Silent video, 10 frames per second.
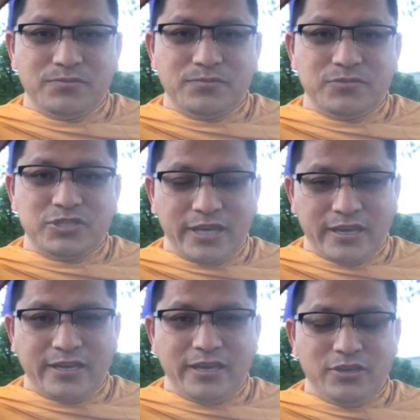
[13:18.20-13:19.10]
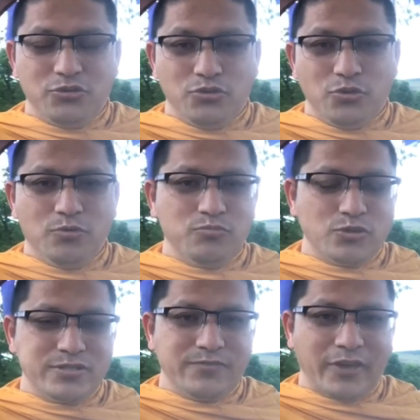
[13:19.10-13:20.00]
checking your
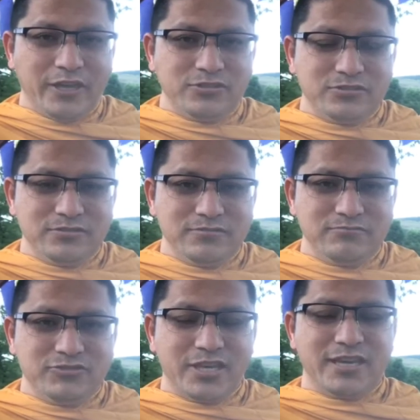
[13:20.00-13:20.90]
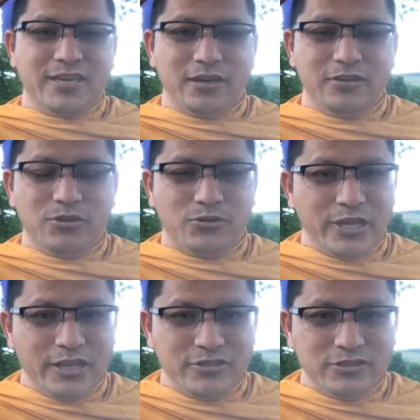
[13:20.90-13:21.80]
motivation, checking your
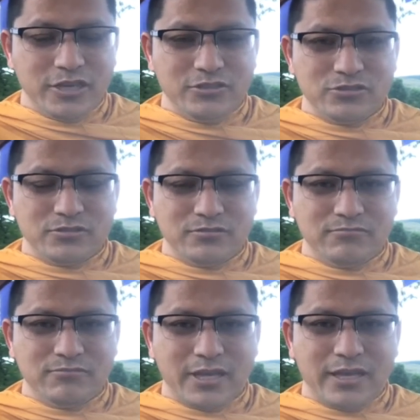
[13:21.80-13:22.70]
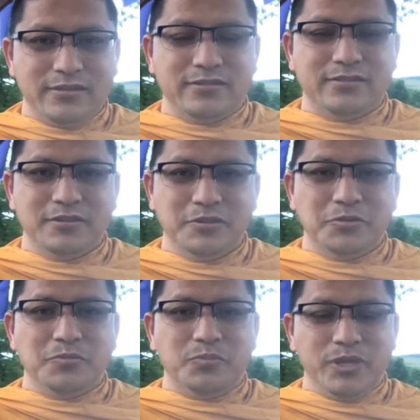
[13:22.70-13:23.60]
intention, and
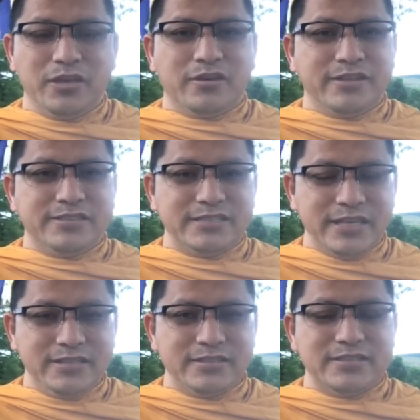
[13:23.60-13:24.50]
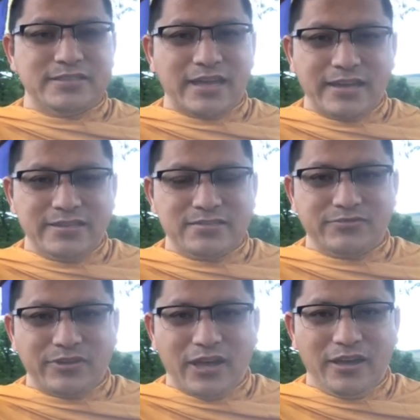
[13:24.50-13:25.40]
be content and
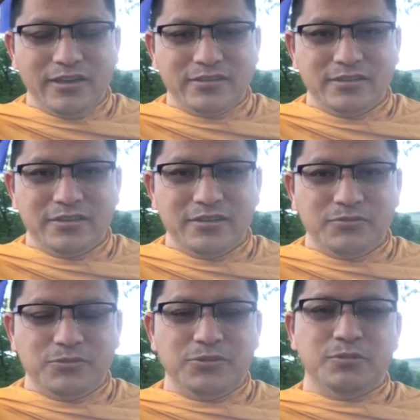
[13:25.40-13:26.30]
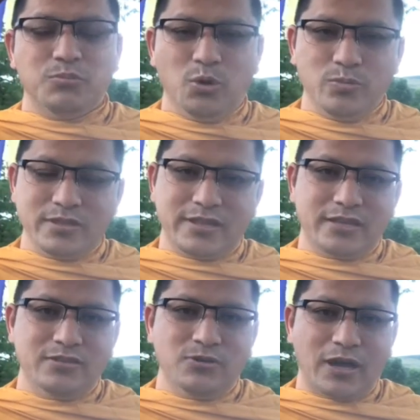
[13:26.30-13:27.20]
satisfied with the moment
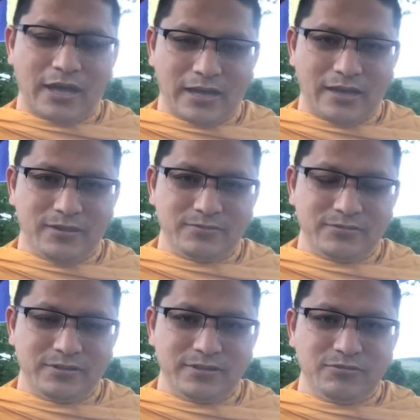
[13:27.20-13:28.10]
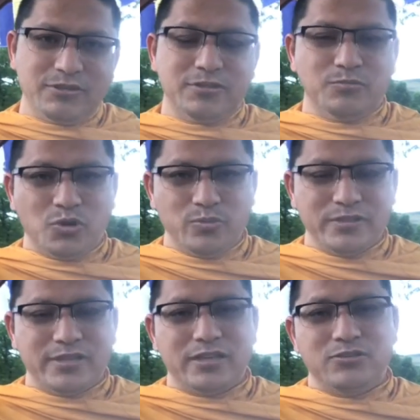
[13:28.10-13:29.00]
that you have, with the
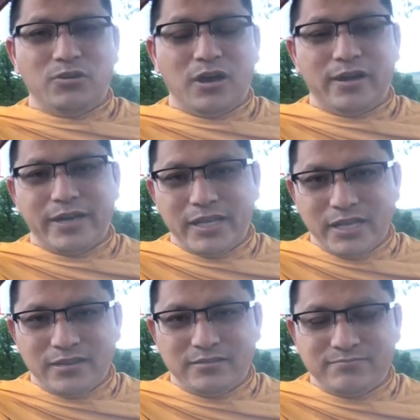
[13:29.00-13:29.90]
moment that you are in.